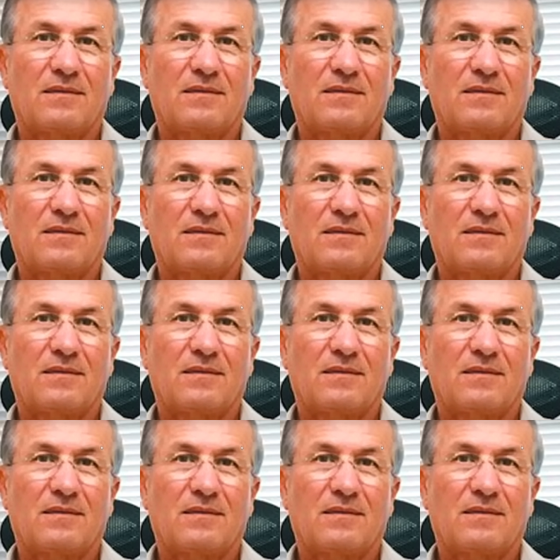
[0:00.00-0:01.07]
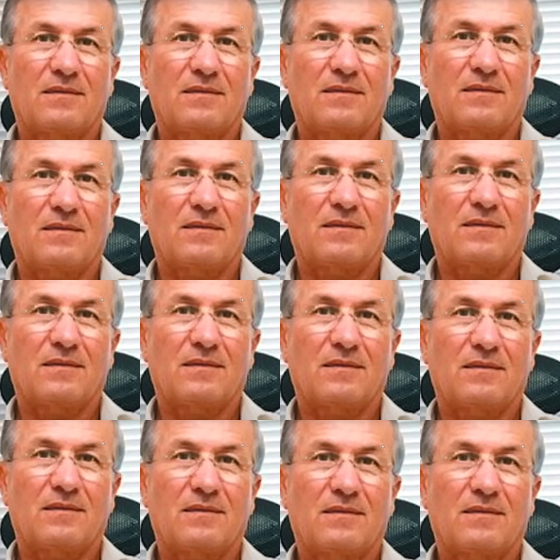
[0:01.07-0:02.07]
No words are spoken by the person on screen.